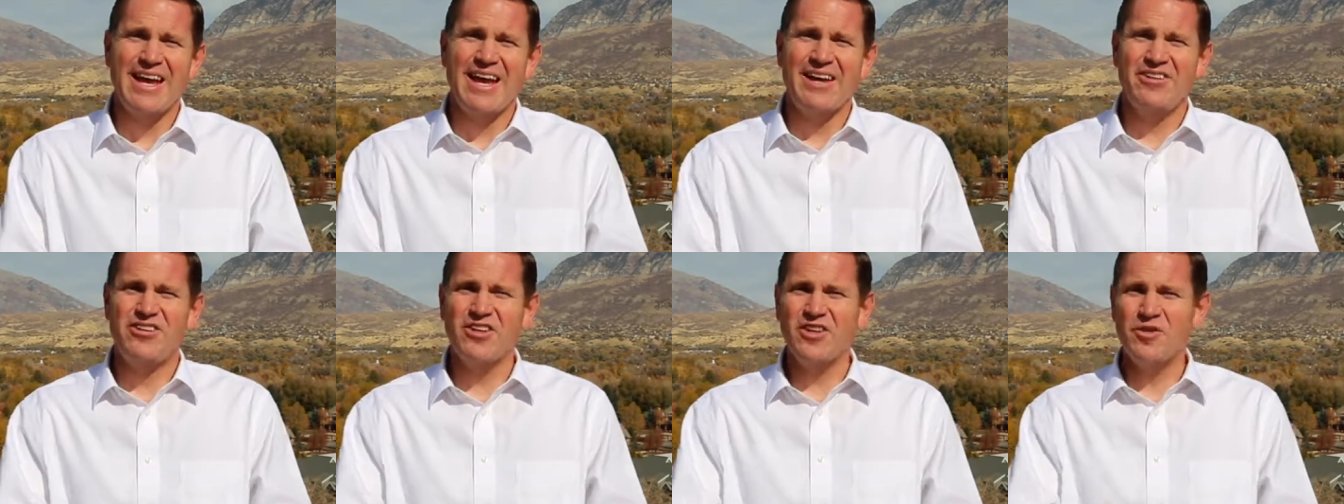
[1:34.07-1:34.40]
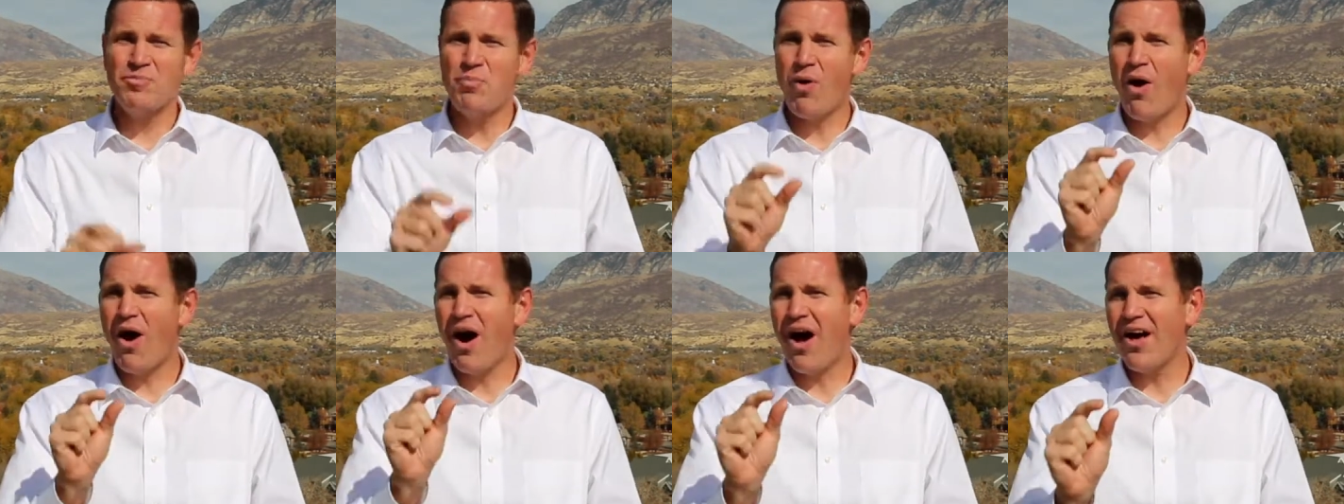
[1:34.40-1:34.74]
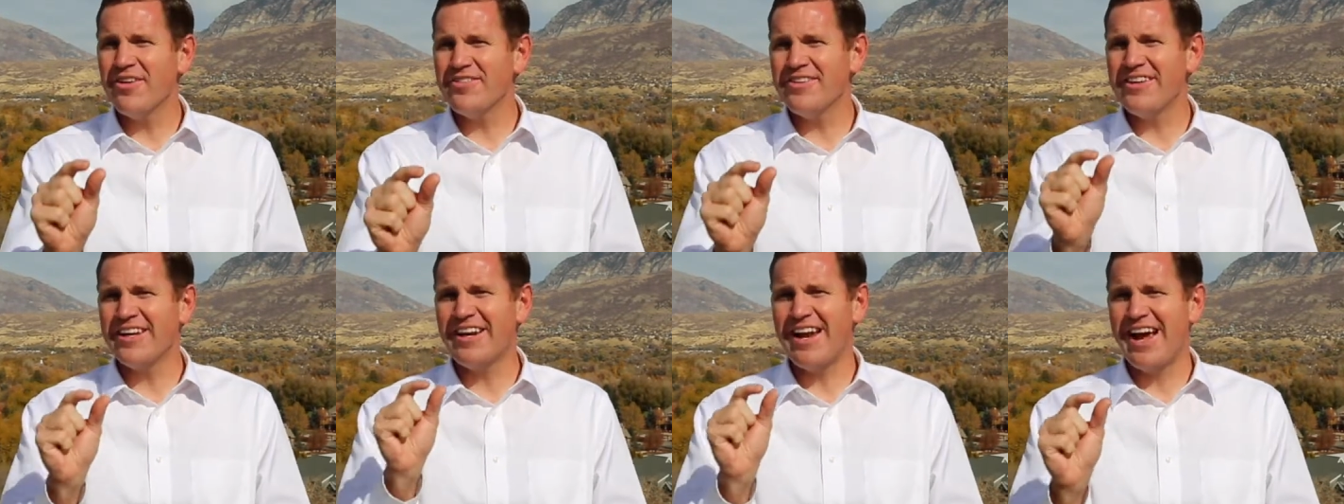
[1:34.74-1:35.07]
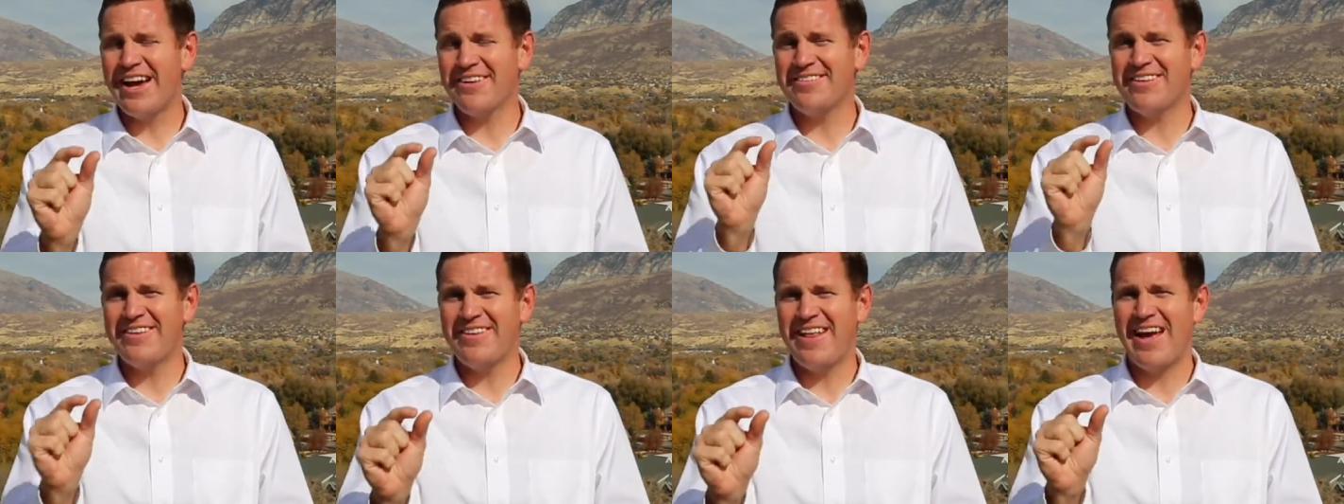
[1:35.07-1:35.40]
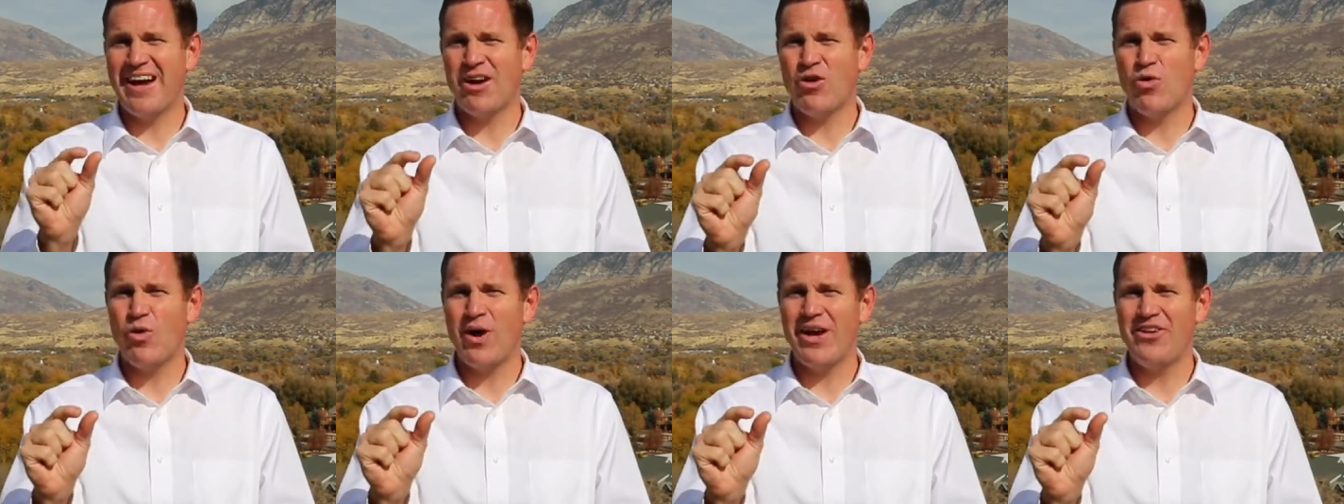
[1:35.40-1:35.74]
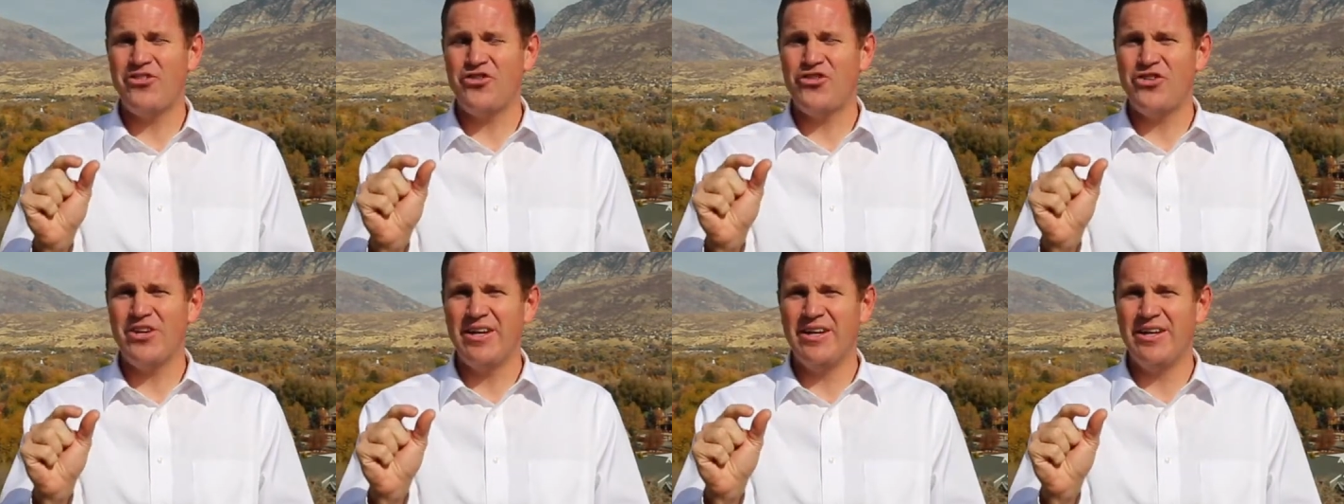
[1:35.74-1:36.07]
And just pausing and asking that
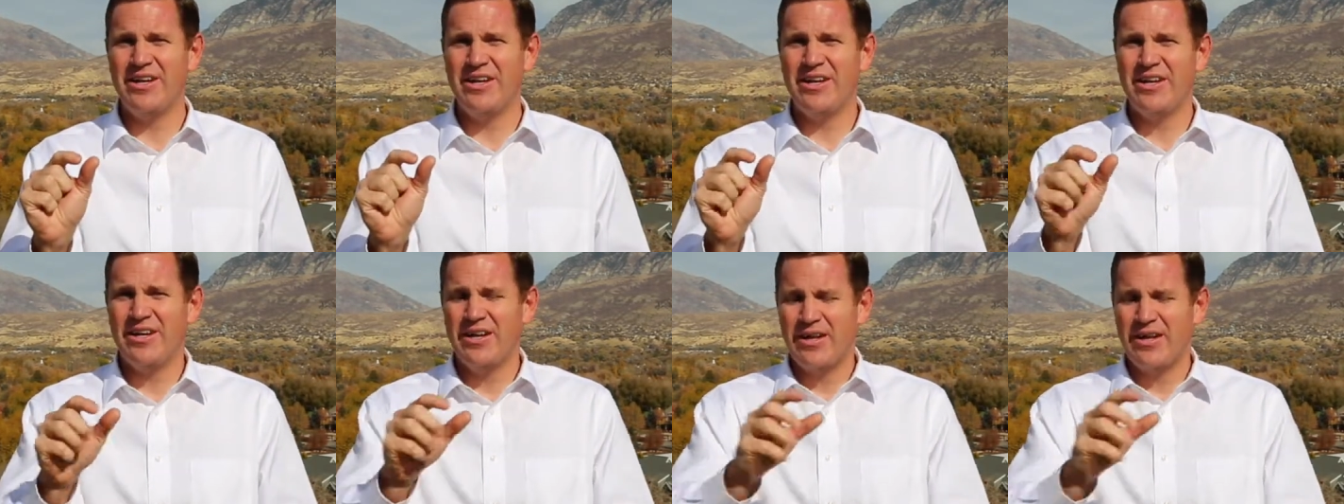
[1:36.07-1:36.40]
question